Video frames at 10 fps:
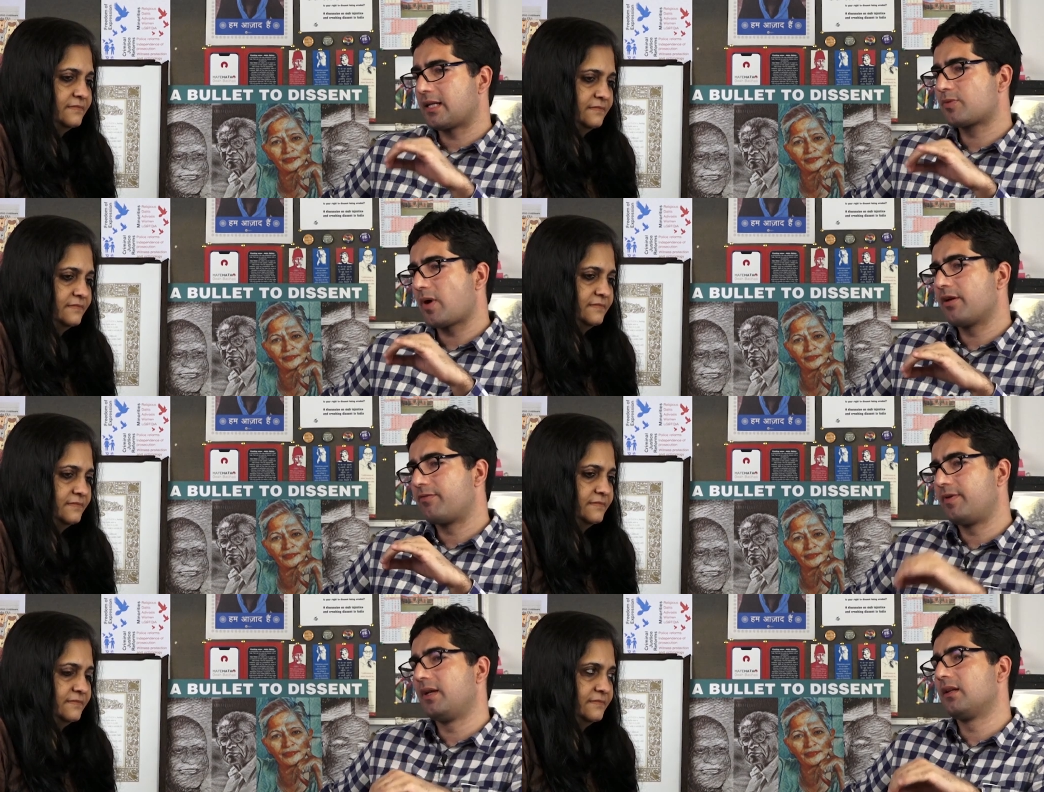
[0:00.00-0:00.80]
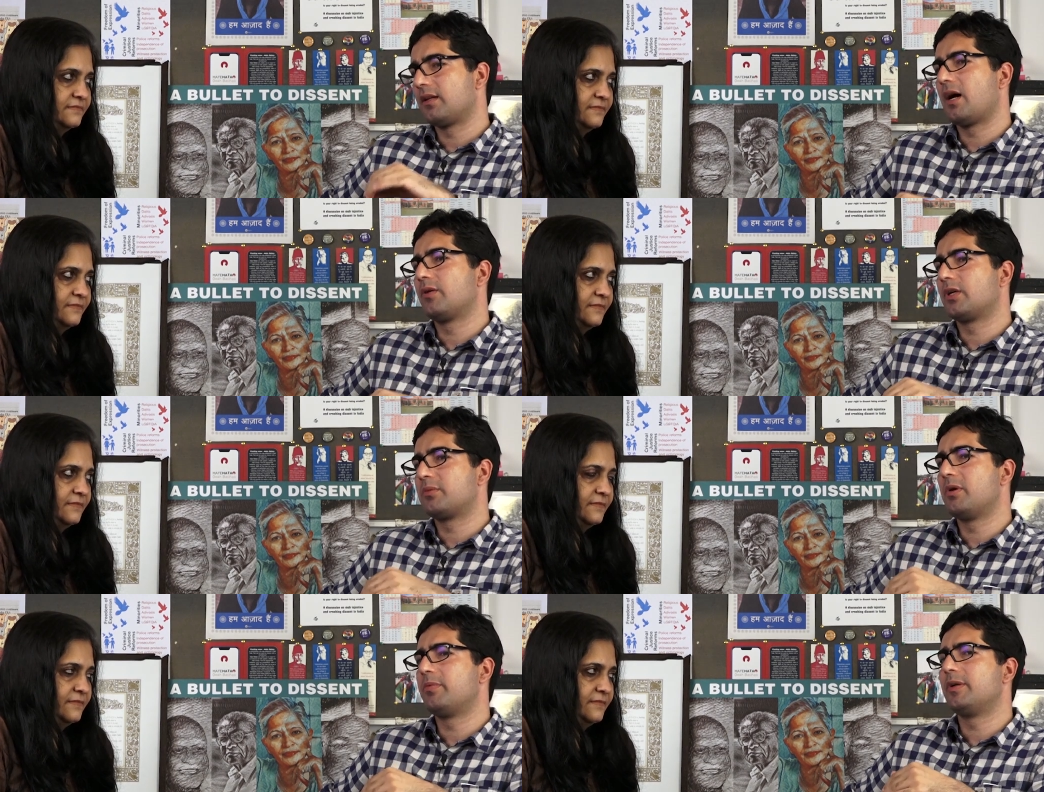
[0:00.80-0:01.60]
Speaker 1: that's why I feel now
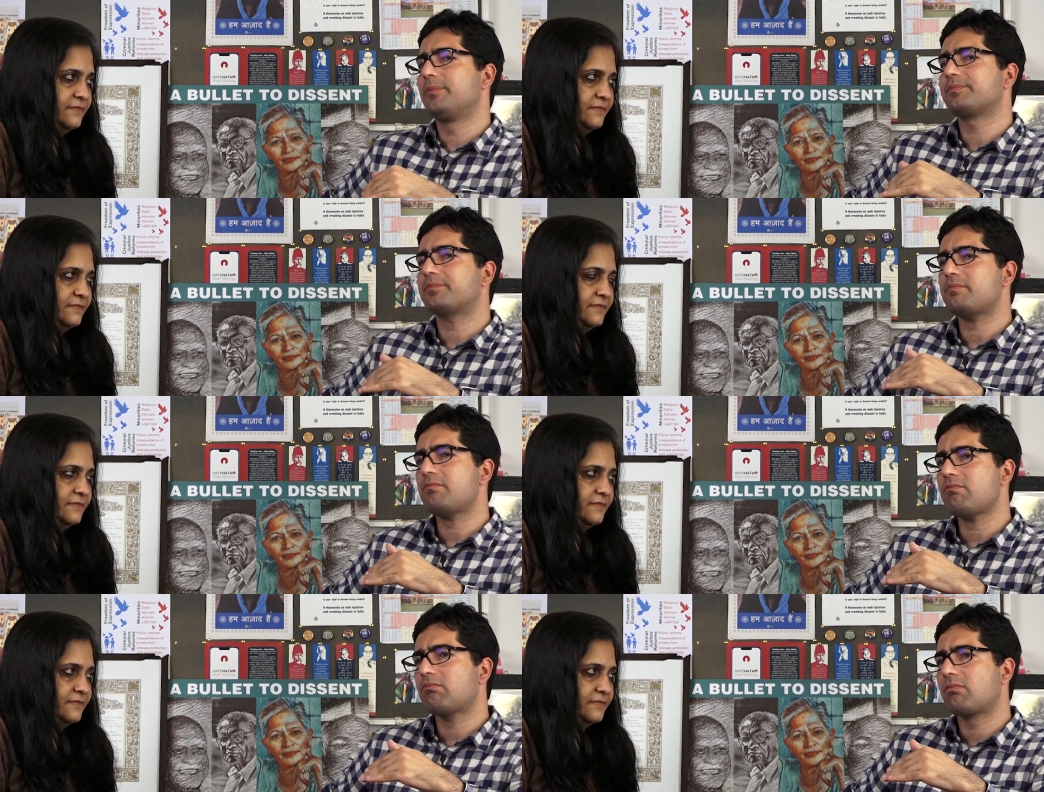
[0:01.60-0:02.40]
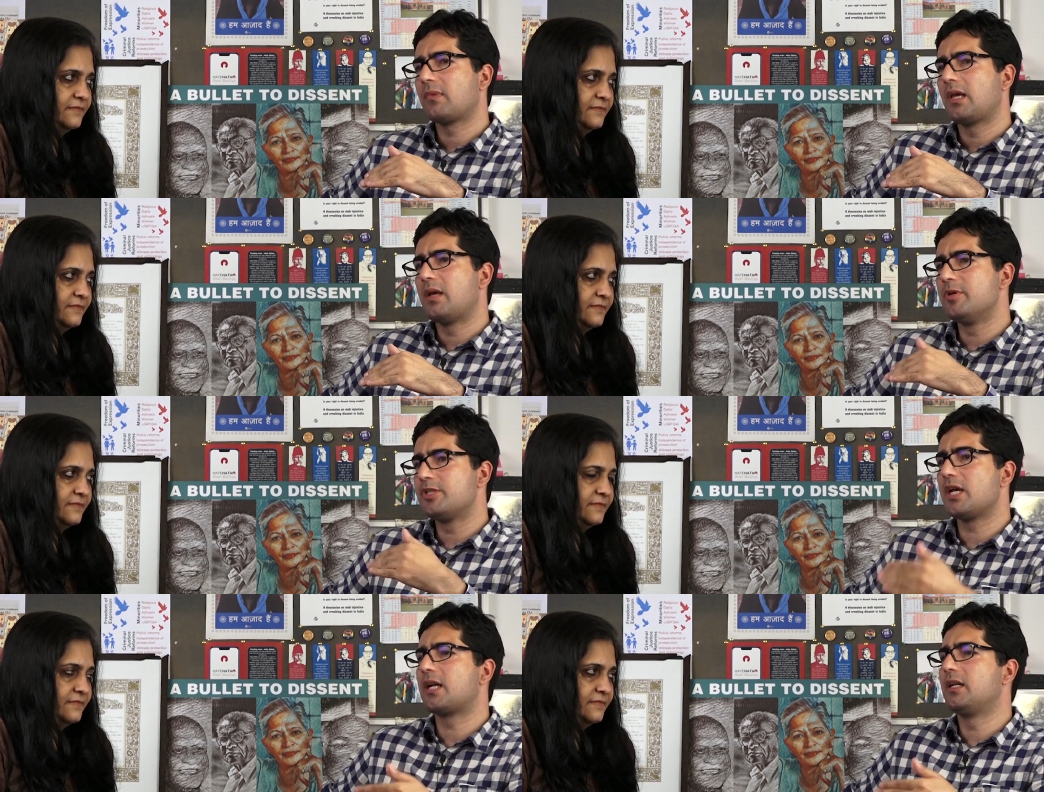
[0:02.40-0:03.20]
that maybe
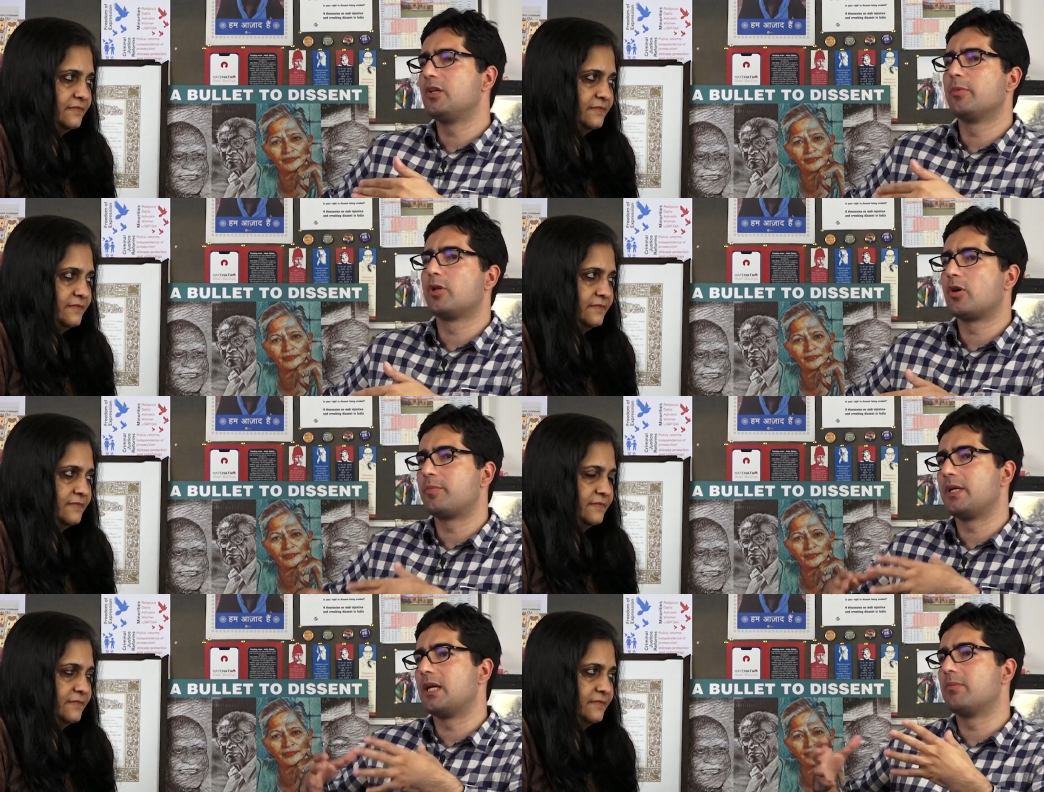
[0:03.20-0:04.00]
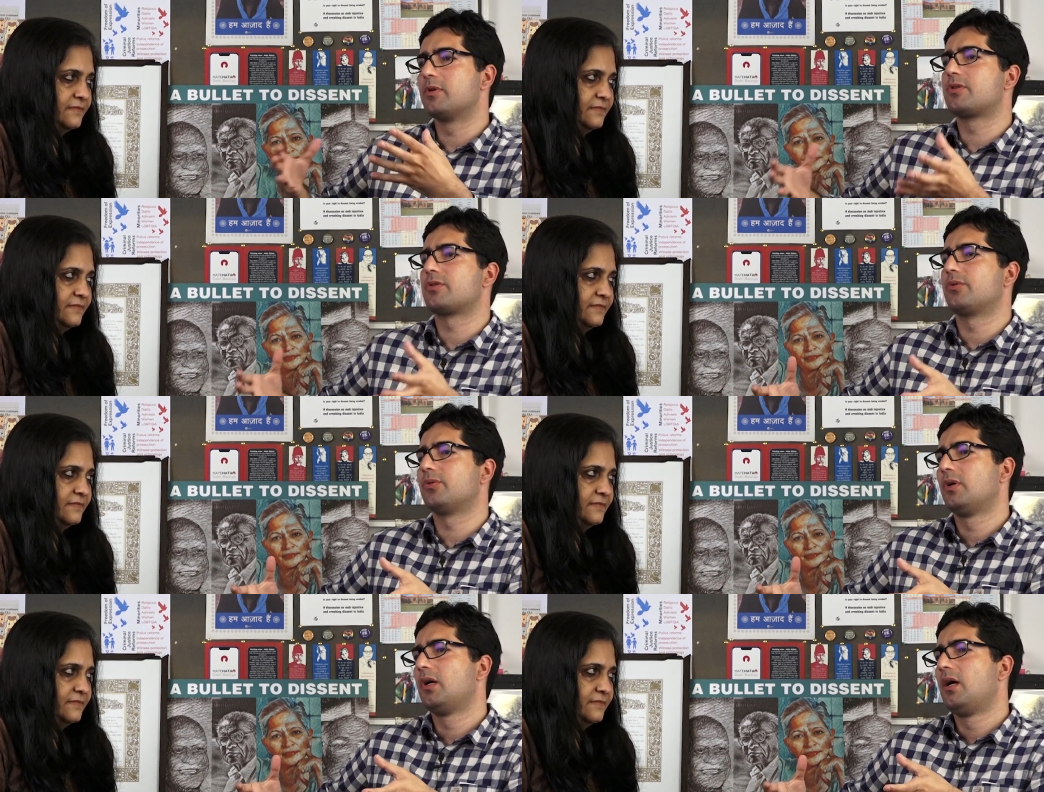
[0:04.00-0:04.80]
immediately you may not be able to
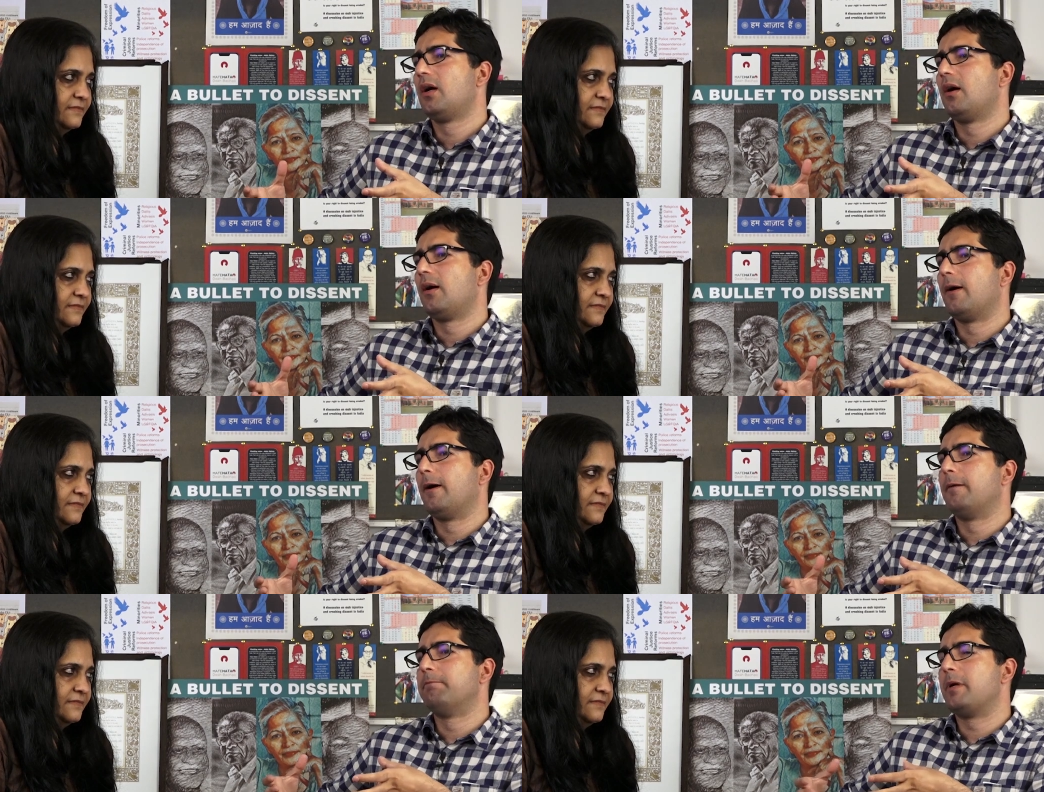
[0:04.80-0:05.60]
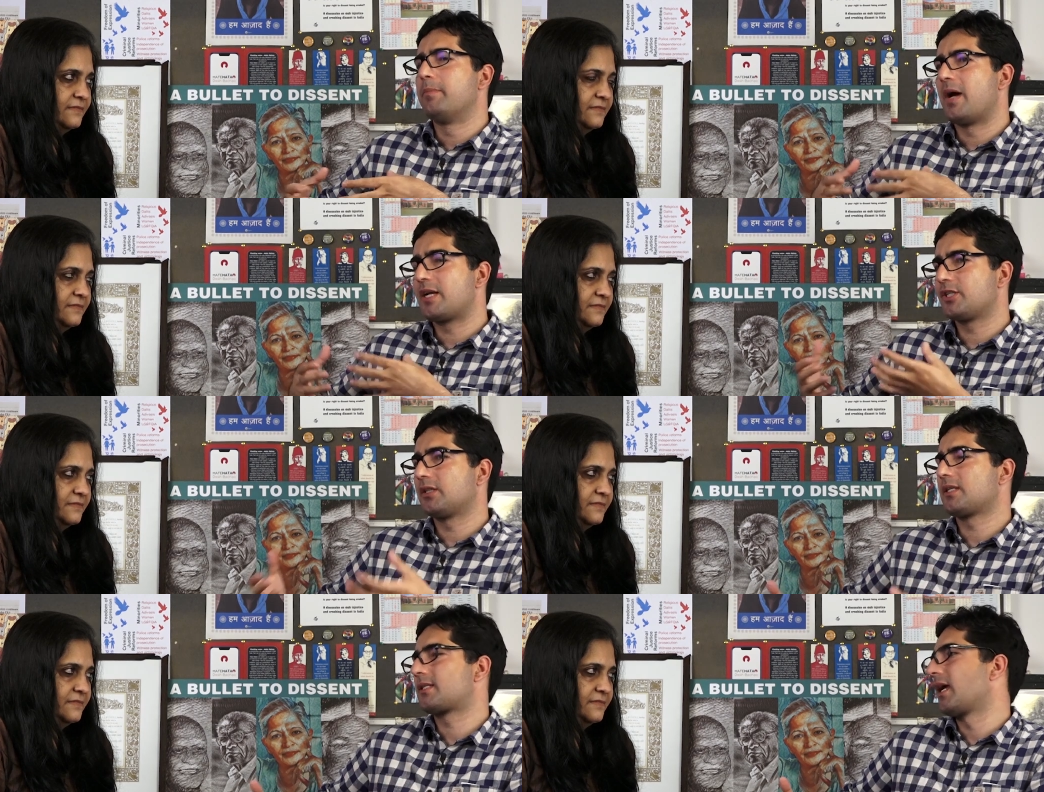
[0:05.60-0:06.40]
Uh,
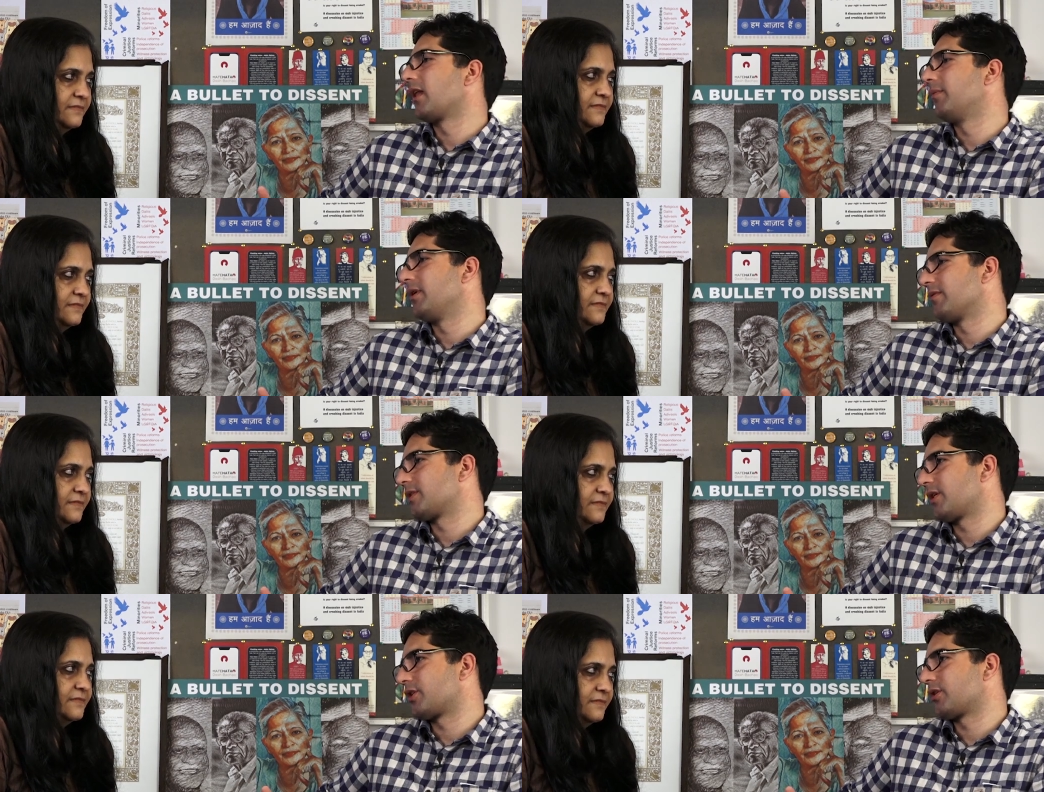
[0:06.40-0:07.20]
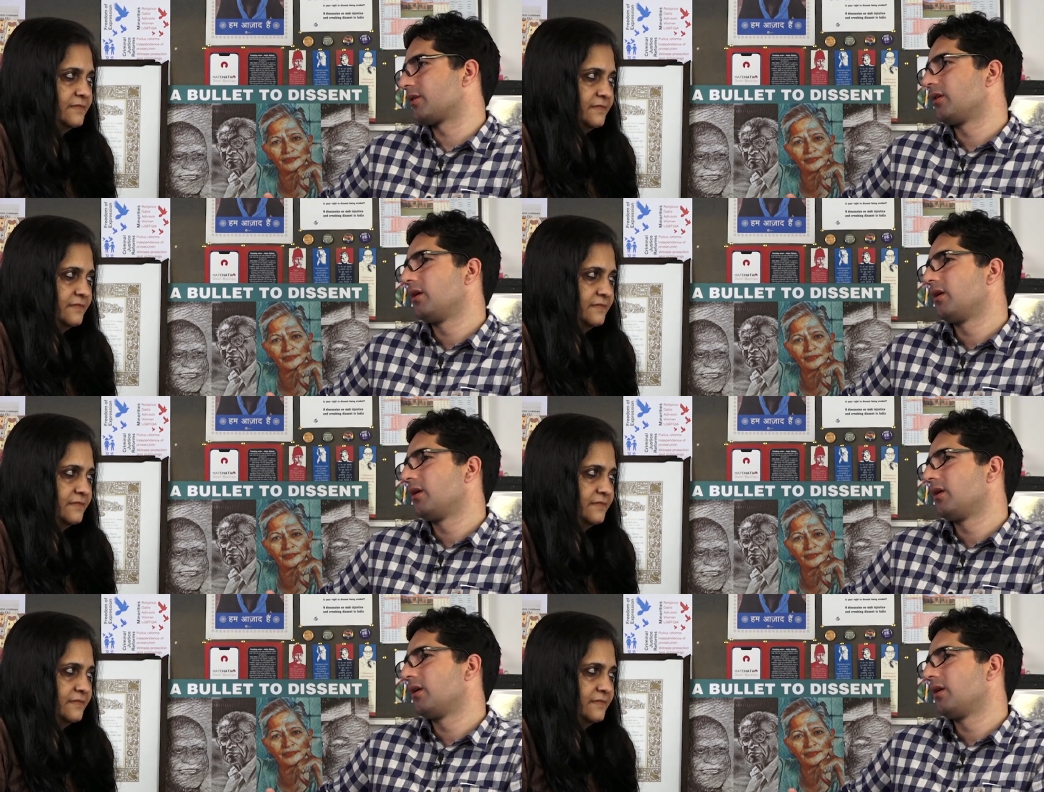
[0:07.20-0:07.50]
imagine the scale of devastation,